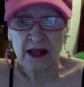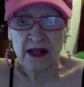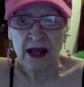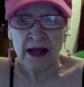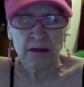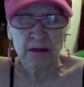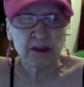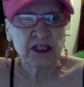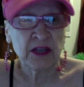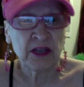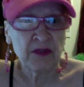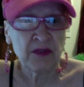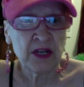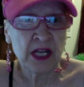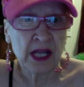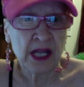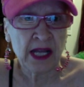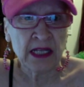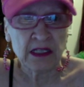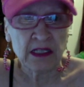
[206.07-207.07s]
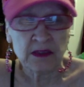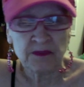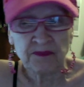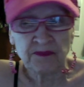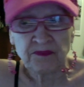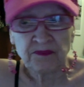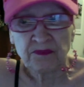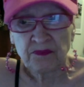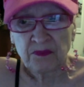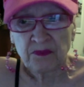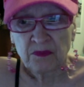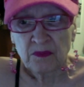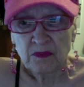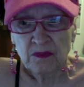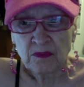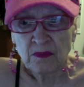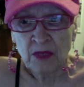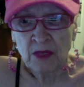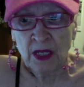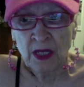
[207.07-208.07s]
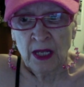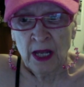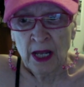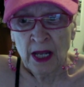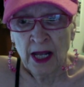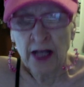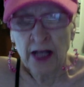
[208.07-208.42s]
I'm 78. And